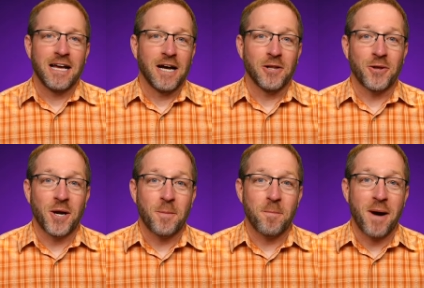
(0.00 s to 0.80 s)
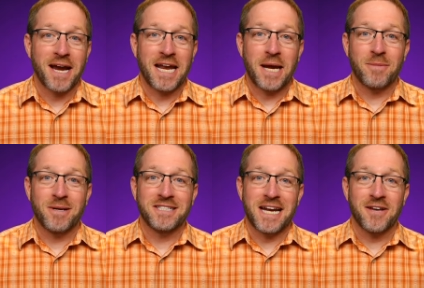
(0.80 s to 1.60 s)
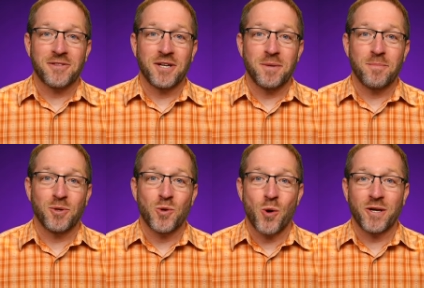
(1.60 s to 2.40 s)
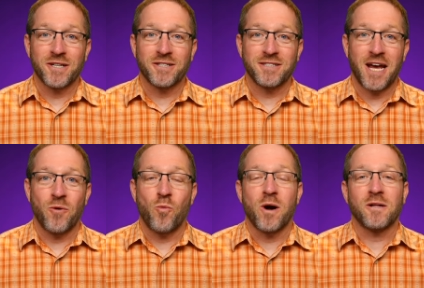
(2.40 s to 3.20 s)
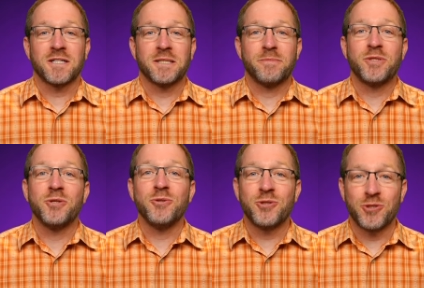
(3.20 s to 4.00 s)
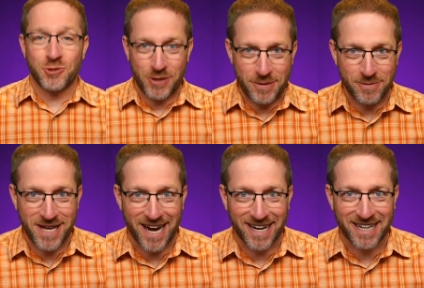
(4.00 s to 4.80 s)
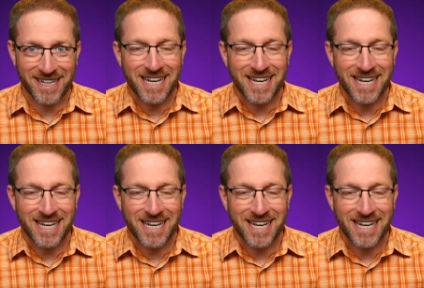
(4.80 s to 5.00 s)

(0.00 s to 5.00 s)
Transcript: Hello there, my name is Anthony Burokas and welcome to StreamTek.